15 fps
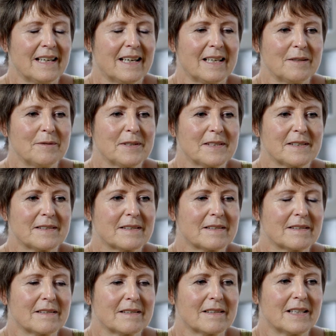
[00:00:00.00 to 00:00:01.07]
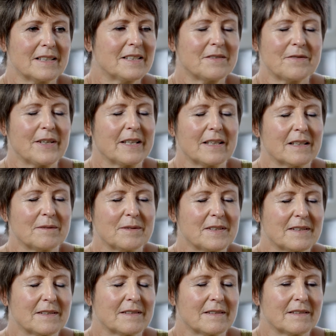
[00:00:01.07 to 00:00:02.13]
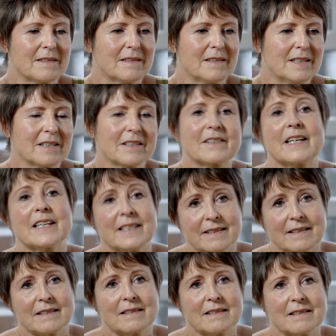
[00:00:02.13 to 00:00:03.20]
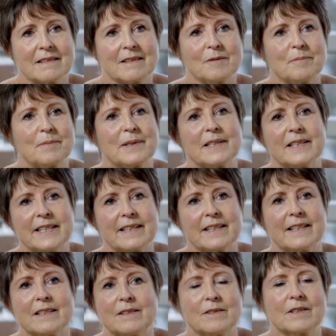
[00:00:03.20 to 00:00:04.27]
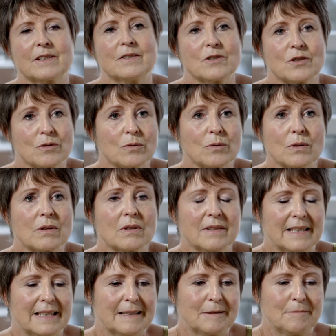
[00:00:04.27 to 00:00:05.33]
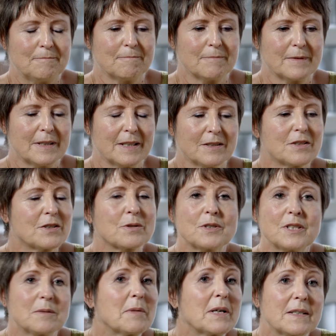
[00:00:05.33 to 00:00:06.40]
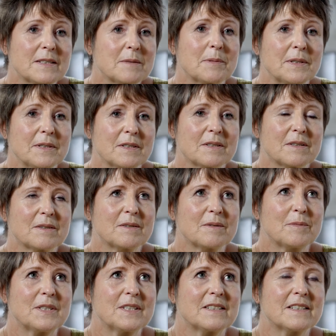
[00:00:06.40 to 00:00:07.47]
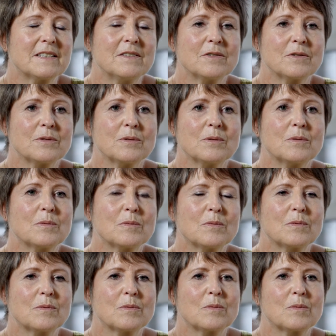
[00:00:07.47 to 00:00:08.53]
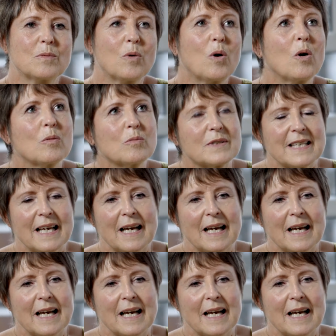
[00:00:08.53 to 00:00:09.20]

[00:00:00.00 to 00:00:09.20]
I just felt I was in crisis, completely out of control, and so did my husband. We just didn't know what was